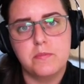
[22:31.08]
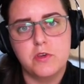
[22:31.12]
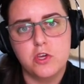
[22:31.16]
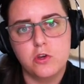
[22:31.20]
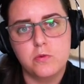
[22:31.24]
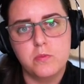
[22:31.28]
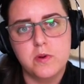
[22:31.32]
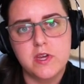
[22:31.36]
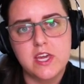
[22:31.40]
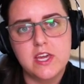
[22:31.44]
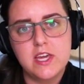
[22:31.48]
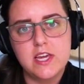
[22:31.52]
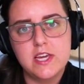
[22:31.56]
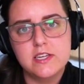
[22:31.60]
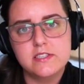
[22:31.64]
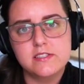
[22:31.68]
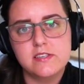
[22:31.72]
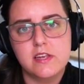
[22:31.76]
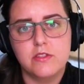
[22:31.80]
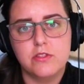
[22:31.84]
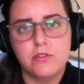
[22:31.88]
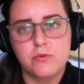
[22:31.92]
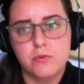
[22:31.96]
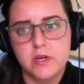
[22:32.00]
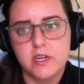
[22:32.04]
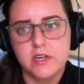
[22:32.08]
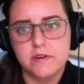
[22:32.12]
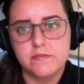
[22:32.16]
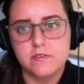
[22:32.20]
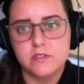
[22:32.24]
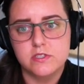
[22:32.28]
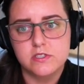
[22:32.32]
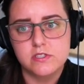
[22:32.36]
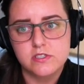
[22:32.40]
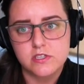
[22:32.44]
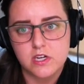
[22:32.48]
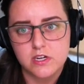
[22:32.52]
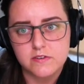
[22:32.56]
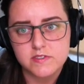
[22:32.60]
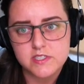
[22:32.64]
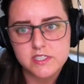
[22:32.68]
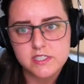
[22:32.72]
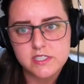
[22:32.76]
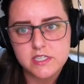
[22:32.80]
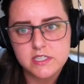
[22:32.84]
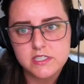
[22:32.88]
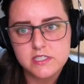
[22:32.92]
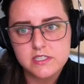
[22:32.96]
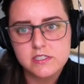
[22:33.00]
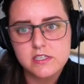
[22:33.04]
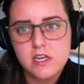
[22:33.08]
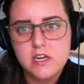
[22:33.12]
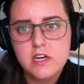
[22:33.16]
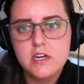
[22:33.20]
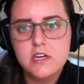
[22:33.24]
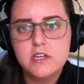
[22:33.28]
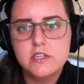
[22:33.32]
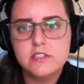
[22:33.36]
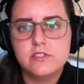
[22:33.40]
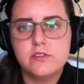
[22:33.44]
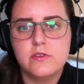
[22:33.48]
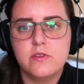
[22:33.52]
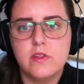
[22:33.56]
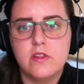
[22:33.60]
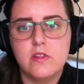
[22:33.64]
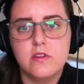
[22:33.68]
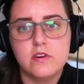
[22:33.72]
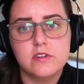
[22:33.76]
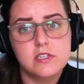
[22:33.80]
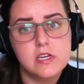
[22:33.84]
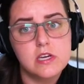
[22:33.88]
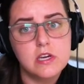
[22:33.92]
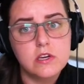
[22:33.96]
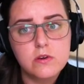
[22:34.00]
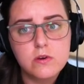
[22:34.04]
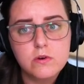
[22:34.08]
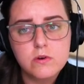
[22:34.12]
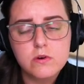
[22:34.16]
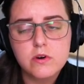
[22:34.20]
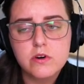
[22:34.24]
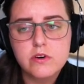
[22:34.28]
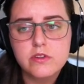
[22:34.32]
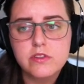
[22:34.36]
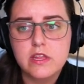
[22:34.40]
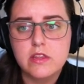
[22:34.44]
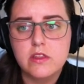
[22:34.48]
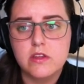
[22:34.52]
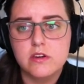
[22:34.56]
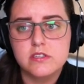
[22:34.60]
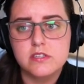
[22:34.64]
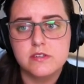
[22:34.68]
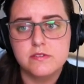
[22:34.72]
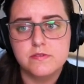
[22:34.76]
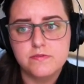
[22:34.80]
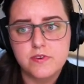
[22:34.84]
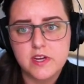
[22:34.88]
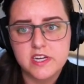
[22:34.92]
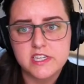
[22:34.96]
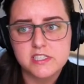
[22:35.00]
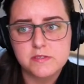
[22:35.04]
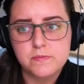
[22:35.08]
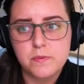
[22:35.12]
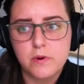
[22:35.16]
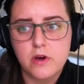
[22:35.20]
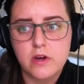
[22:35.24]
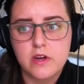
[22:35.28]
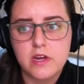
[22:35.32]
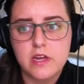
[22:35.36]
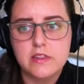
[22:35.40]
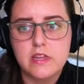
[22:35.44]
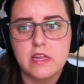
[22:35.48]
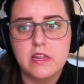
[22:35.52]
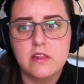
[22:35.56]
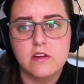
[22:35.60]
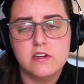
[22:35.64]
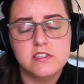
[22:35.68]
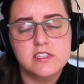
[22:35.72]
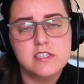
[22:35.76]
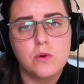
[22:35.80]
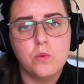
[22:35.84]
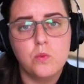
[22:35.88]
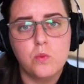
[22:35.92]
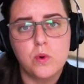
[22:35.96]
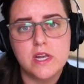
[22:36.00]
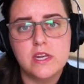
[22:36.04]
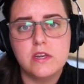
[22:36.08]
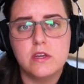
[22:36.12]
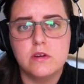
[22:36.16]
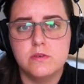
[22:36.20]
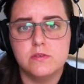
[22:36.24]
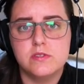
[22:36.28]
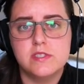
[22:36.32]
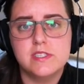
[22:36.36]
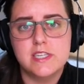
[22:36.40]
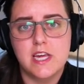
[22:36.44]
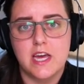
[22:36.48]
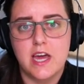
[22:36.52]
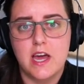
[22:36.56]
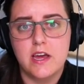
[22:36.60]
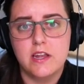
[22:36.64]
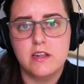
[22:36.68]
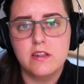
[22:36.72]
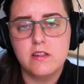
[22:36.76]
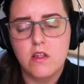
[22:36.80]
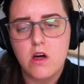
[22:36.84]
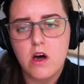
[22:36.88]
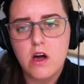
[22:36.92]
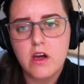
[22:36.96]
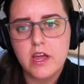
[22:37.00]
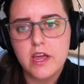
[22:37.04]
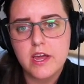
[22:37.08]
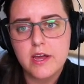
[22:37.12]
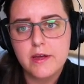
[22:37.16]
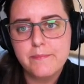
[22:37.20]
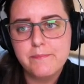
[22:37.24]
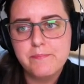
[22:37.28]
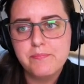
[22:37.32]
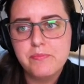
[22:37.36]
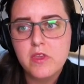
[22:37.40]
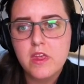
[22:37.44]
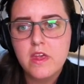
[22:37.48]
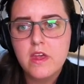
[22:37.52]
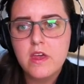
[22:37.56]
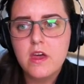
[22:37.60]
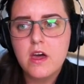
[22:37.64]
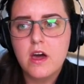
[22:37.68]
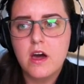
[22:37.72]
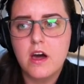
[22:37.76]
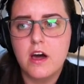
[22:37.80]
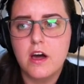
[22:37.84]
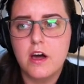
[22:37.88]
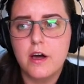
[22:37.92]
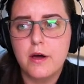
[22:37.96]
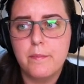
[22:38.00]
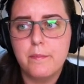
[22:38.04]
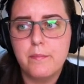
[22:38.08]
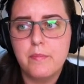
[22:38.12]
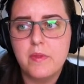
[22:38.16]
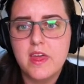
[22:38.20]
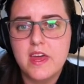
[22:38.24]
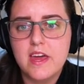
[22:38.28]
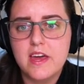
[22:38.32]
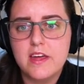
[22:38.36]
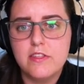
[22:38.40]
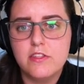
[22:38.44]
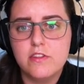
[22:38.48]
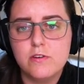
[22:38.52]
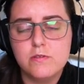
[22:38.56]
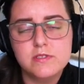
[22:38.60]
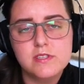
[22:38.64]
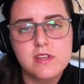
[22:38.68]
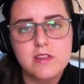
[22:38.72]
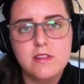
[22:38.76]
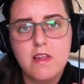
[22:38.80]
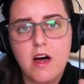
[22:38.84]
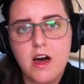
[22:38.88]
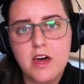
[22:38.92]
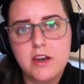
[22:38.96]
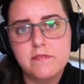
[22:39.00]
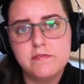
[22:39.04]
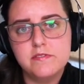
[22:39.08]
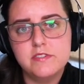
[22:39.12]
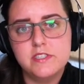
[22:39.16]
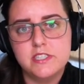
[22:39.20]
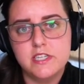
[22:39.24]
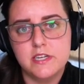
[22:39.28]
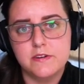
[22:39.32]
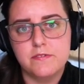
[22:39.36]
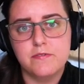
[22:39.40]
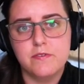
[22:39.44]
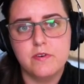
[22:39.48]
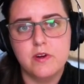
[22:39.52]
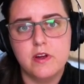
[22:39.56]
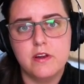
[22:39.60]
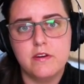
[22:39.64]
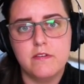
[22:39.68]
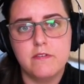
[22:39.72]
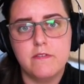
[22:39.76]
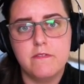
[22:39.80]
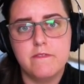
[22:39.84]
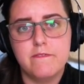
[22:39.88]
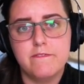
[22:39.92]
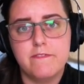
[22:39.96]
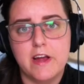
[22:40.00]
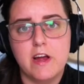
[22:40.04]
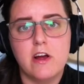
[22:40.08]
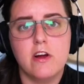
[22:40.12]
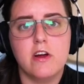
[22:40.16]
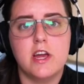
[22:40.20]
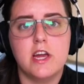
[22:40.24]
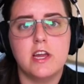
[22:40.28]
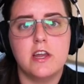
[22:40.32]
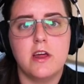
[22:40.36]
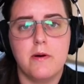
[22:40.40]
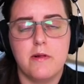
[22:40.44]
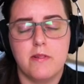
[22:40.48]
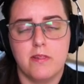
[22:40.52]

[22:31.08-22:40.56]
YubiKeys on 3 different services. So they looked at Google, they looked at Facebook, and they looked at Windows 10 login. And there was a lot of different varied